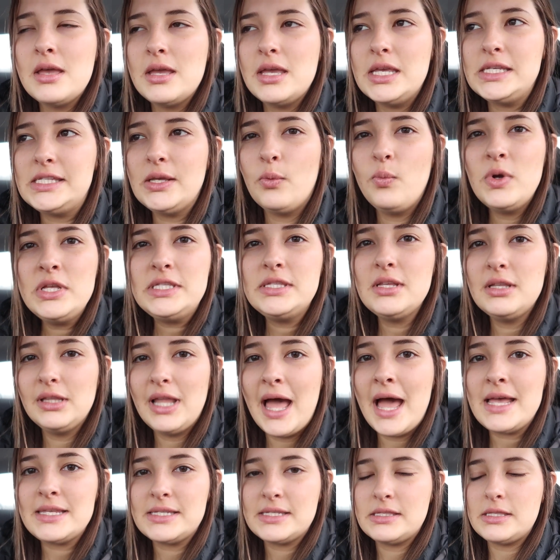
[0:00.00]
He said, what's the
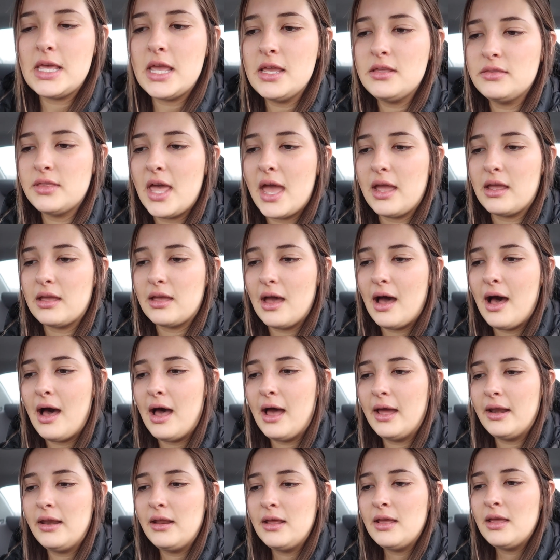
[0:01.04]
last thing that
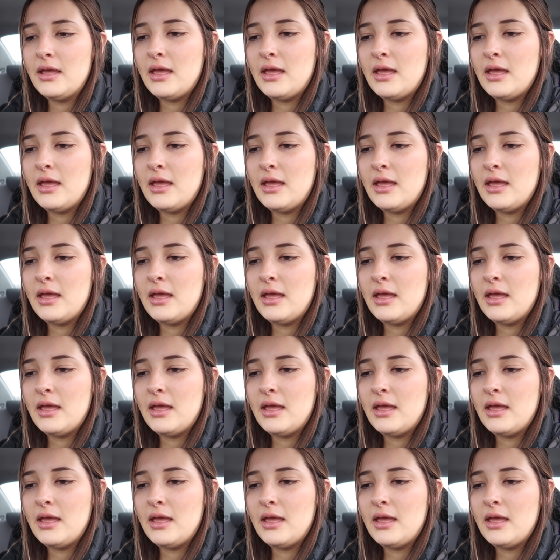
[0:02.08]
God